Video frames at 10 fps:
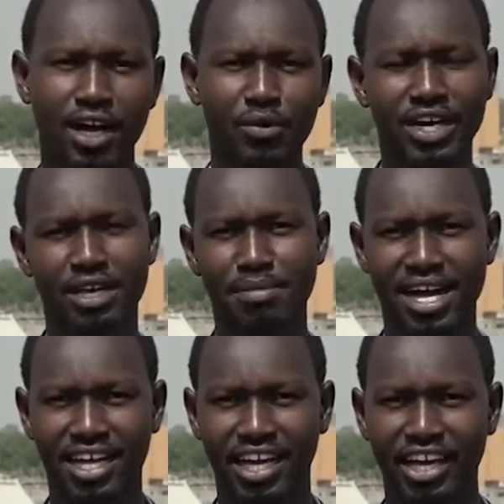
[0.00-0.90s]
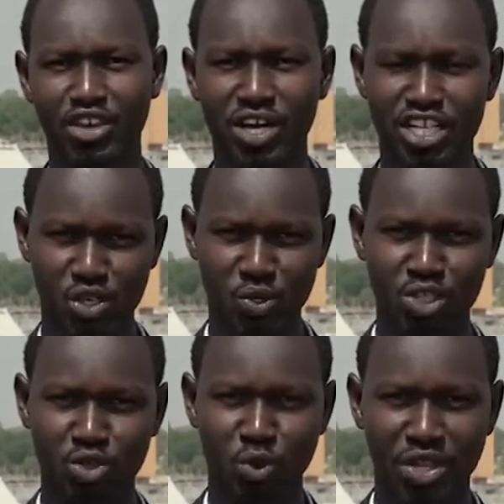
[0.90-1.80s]
Welcome back. You are
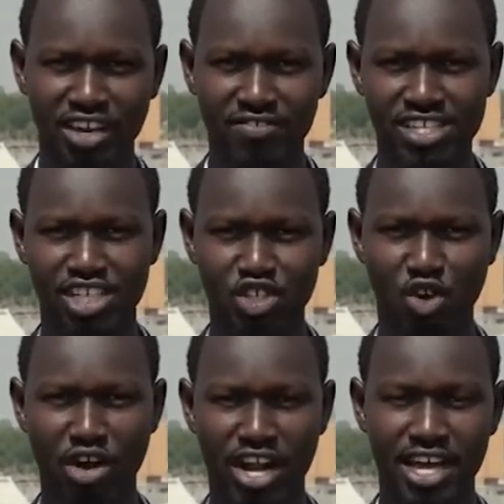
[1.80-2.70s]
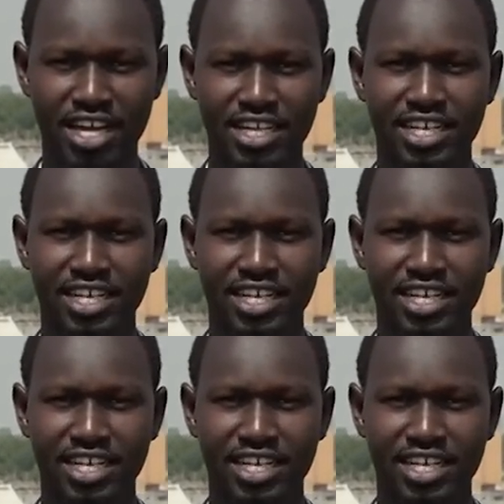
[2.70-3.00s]
tuned to the Investors Corner,